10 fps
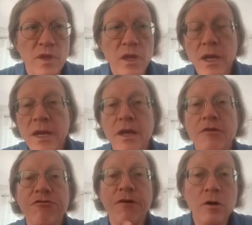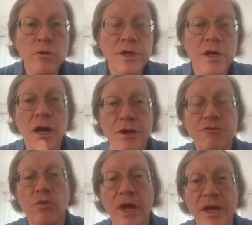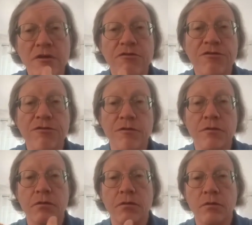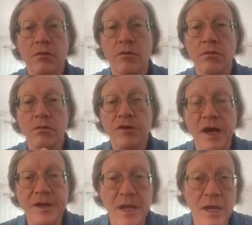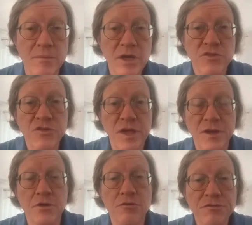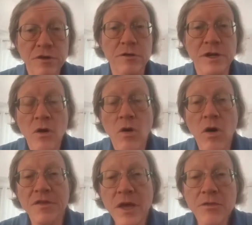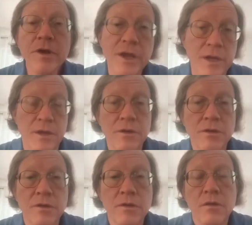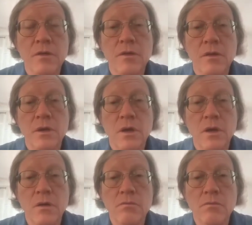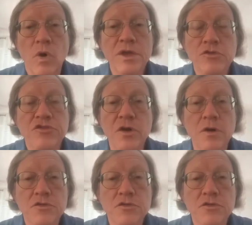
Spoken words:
and following a kind of wave dynamics and interference. On the other hand, what you see on the